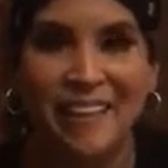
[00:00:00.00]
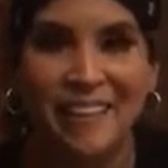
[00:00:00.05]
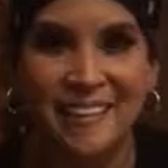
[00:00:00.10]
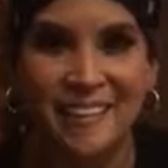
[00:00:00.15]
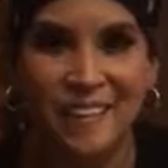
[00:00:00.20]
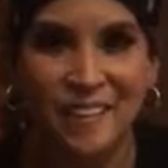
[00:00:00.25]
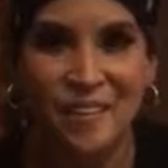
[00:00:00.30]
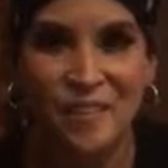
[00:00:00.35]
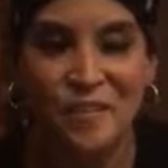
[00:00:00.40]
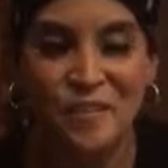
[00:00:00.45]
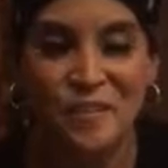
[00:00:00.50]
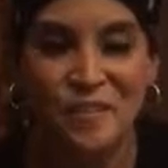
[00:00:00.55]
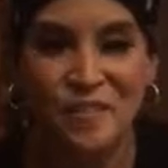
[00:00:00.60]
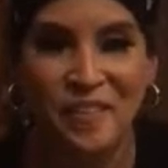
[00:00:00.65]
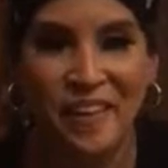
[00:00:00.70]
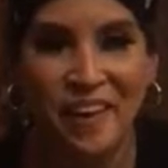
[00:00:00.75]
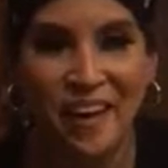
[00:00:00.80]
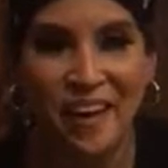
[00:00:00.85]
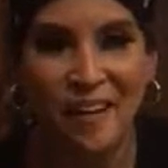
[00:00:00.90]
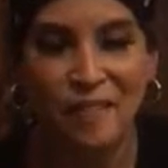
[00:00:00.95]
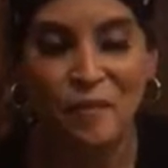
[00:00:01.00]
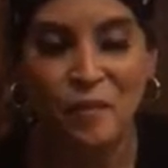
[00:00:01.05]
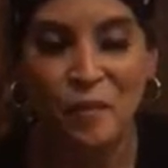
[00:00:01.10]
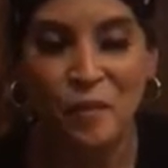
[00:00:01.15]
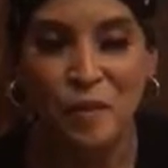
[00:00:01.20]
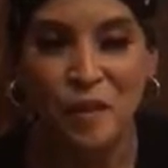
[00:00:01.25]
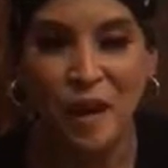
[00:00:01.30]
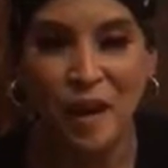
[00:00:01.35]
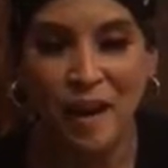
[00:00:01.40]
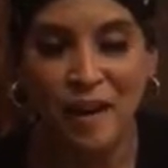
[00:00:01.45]
They do. They have
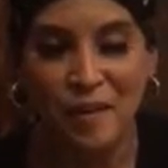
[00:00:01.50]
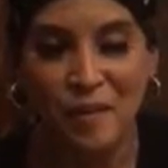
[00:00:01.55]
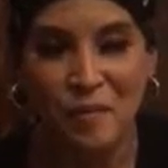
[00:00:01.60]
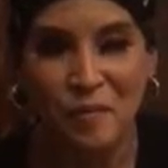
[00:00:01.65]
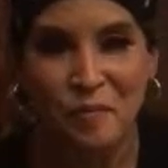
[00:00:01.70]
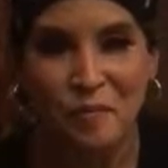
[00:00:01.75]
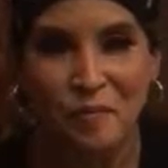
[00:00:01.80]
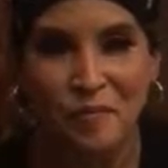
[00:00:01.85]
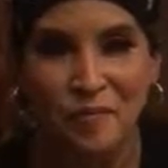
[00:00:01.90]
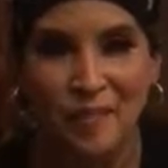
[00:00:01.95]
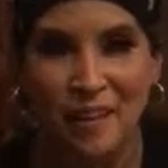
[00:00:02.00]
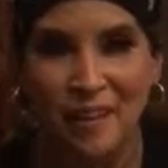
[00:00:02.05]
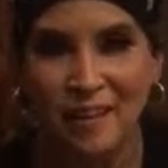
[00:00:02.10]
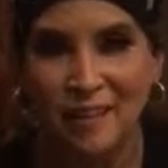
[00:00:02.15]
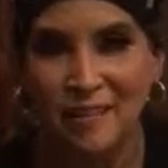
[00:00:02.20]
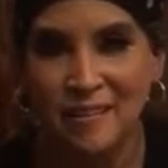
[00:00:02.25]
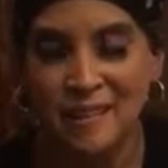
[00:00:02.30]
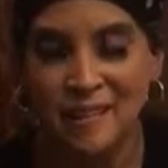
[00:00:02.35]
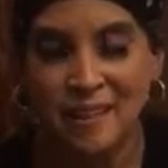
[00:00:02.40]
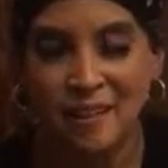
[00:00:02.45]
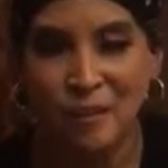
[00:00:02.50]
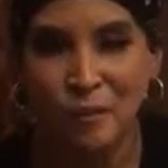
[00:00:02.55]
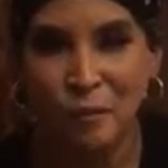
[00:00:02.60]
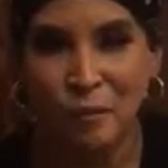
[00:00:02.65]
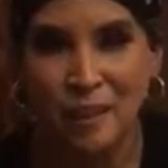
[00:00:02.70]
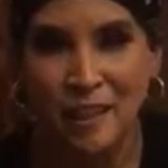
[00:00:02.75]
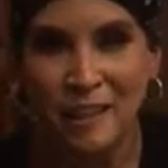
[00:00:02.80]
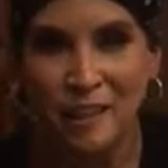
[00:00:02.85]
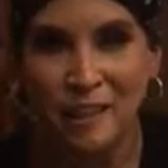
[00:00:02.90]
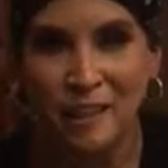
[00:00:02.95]
a
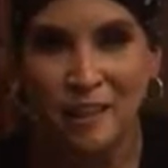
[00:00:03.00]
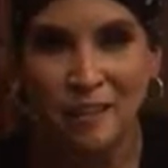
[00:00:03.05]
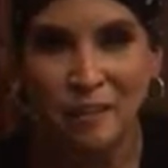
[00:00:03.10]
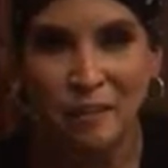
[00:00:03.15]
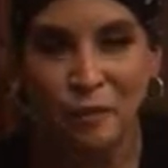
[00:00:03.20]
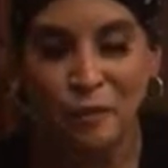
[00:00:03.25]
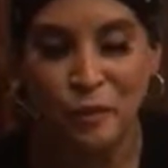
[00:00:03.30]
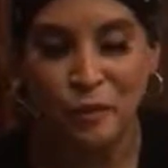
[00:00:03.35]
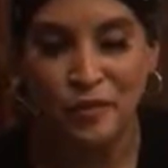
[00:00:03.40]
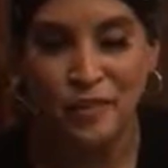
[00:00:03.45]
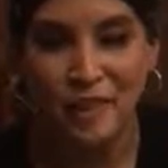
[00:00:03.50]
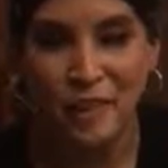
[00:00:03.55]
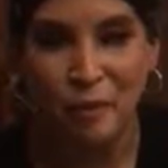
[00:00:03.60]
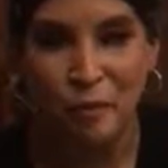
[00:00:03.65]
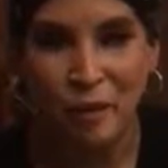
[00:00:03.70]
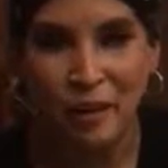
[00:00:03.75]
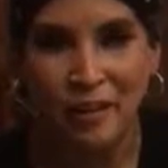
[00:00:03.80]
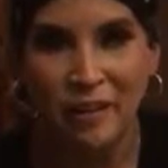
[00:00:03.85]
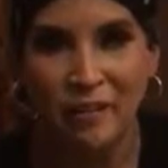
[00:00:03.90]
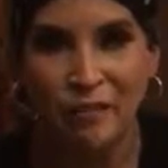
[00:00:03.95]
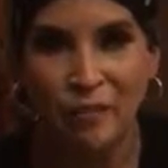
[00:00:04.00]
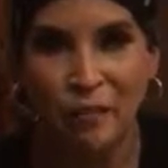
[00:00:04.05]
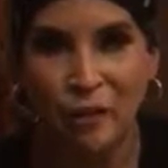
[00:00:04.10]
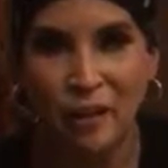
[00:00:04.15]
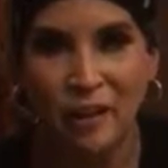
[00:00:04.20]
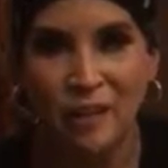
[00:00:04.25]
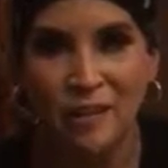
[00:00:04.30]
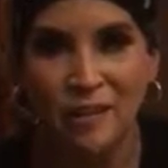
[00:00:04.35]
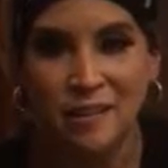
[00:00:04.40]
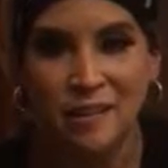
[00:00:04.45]
celebration, a birthday party
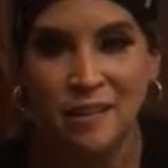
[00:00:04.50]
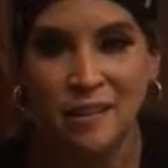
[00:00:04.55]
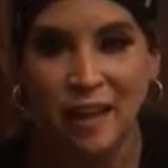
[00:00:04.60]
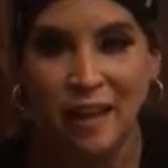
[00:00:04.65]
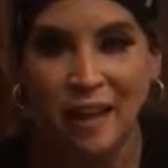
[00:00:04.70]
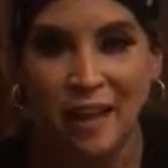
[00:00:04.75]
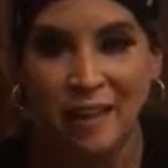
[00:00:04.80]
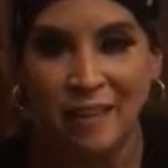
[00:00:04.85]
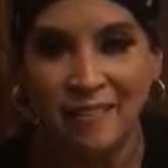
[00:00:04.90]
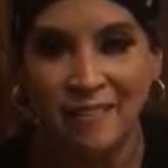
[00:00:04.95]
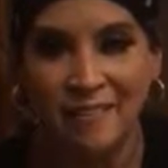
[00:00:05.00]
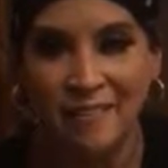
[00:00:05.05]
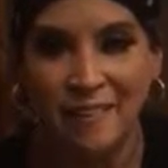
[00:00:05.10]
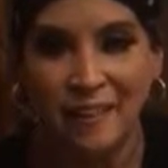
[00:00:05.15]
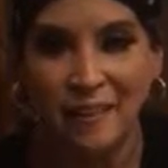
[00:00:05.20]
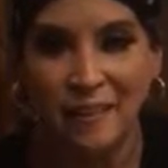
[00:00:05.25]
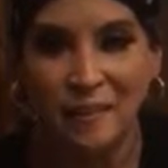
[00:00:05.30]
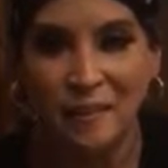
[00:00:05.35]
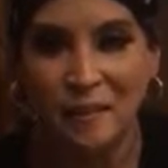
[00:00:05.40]
for us, and